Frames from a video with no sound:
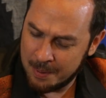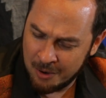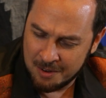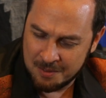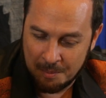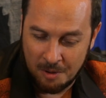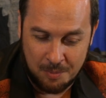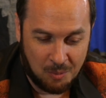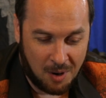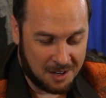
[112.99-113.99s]
period of time I've
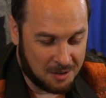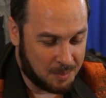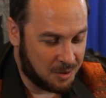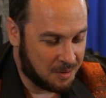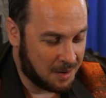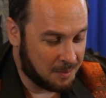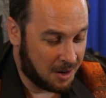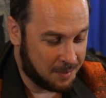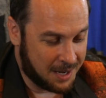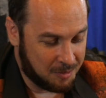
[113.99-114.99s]
been writing and the period of time that
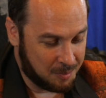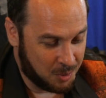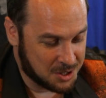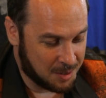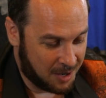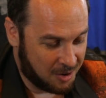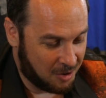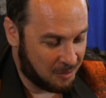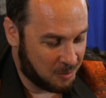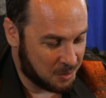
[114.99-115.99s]
I've been having books come out are,
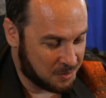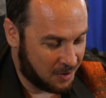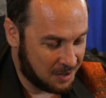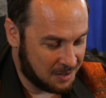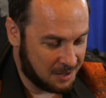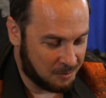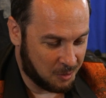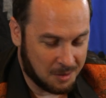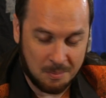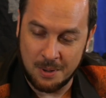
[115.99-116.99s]
are of course very
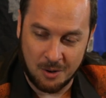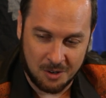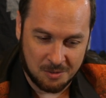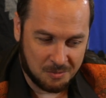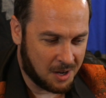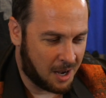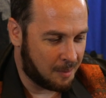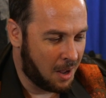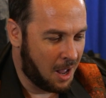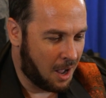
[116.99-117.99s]
different periods of time.
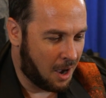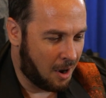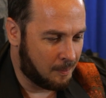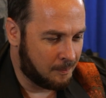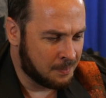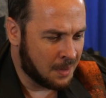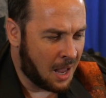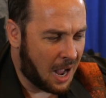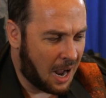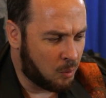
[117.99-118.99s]
Um,
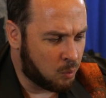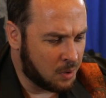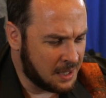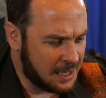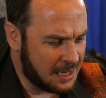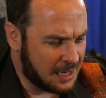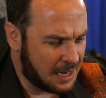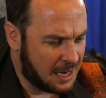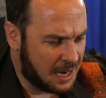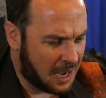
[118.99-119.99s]
I really
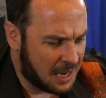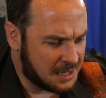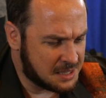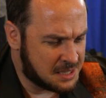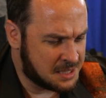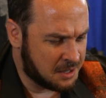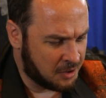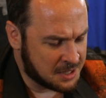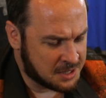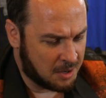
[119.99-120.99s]
got
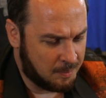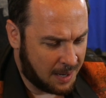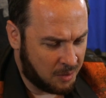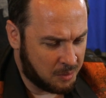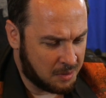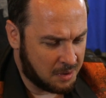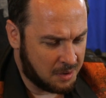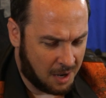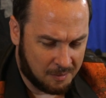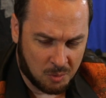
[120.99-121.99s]
serious about
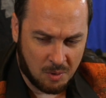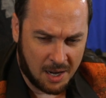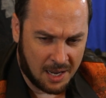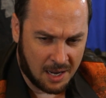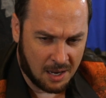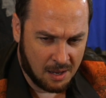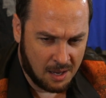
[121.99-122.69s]
novel writing